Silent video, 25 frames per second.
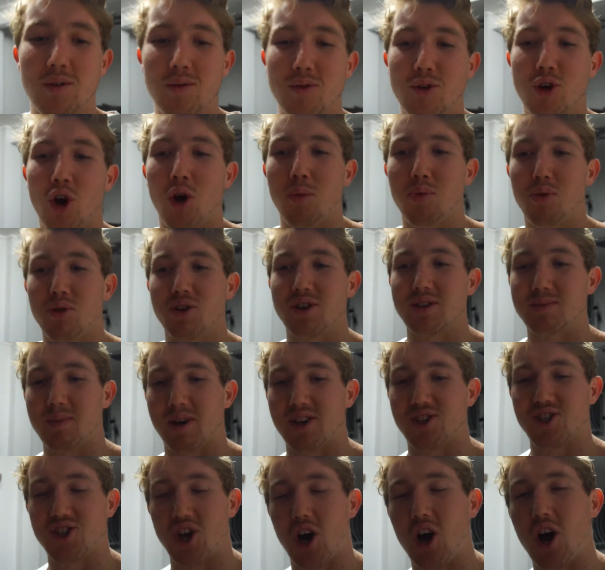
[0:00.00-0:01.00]
not put as
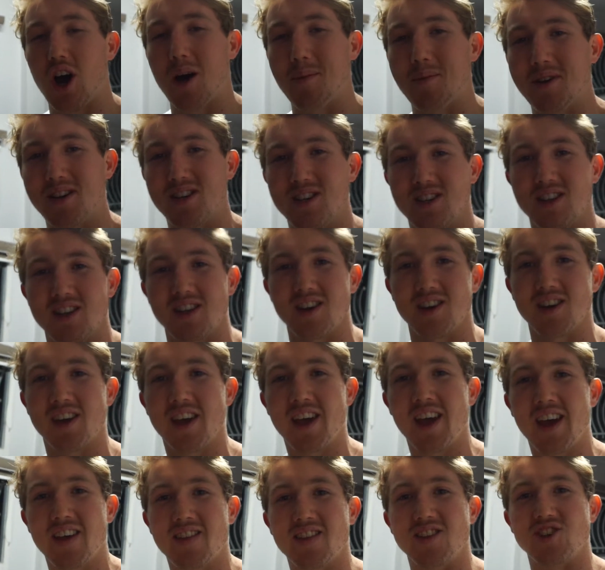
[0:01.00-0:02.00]
much time into the
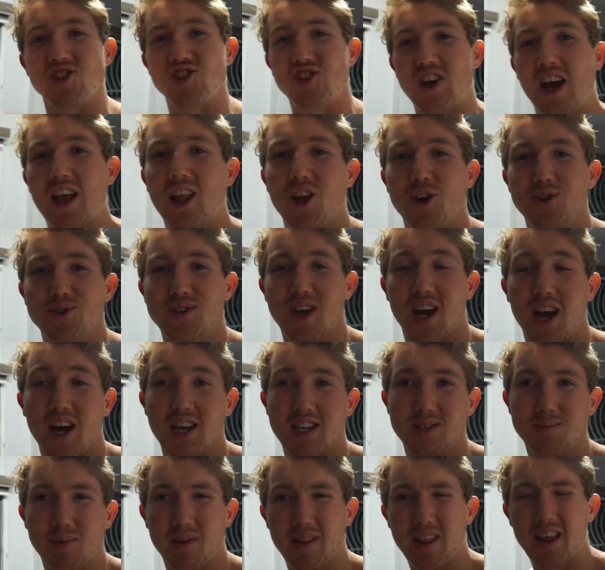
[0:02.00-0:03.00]
the shallow
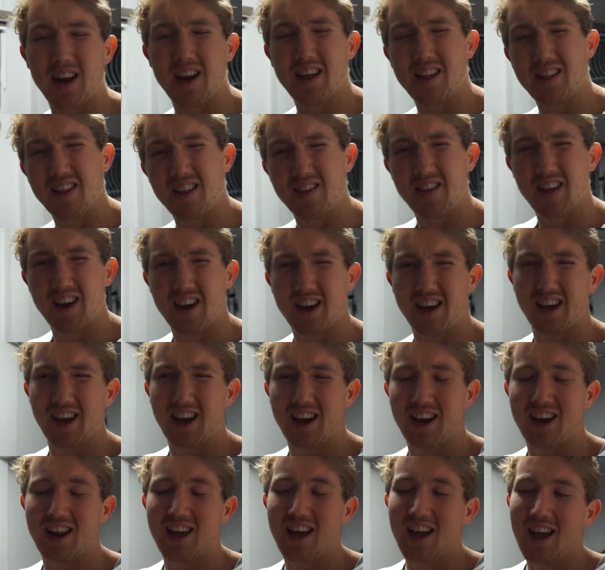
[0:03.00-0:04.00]
task, but then I then
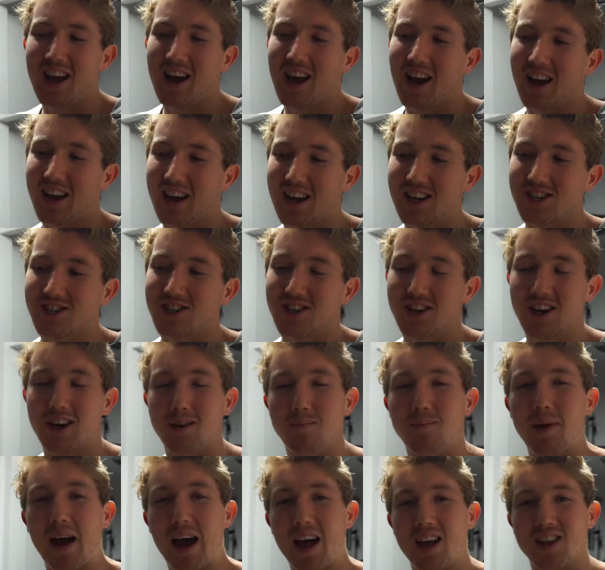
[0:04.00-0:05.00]
again, I guess you need
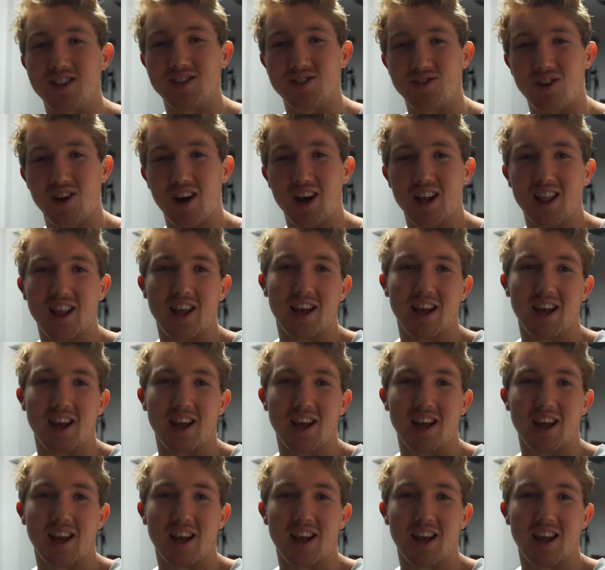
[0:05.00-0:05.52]
a balance, right?